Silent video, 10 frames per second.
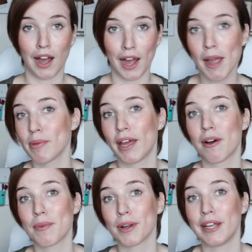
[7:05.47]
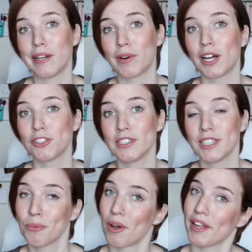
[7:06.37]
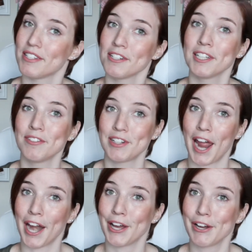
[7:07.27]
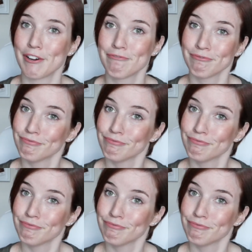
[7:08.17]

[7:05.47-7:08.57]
I plan on working in Washington while I still live in Idaho.